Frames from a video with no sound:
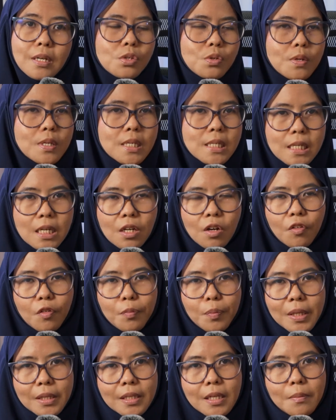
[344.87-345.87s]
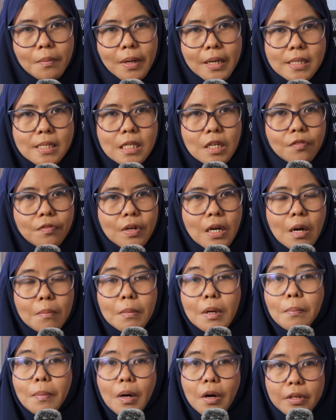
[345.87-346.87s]
So instead of beating myself up
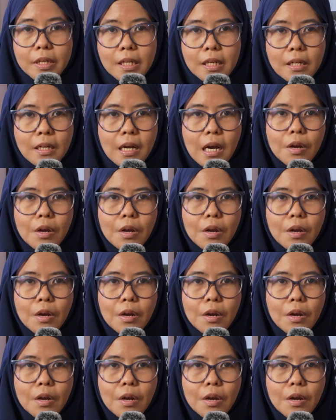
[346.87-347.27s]
about it,